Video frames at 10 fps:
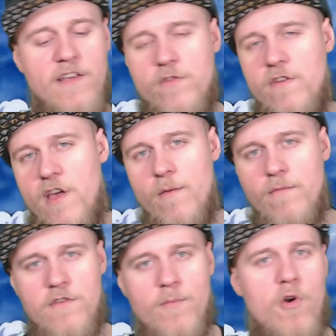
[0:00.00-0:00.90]
want to
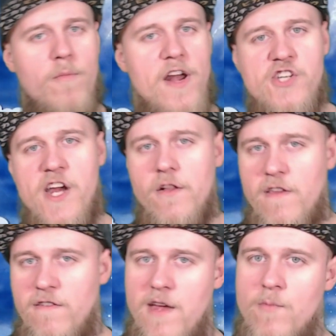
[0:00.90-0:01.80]
help support my channel in
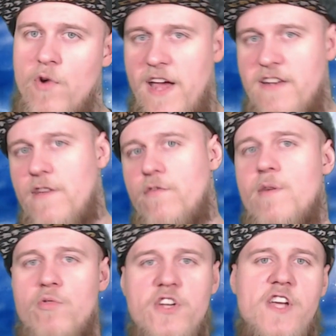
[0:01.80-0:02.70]
the same way, definitely
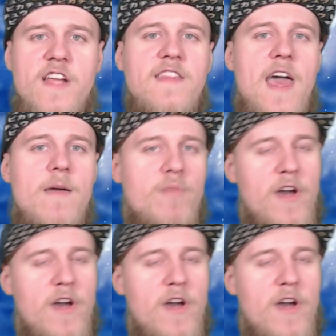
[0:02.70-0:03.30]
appreciate that.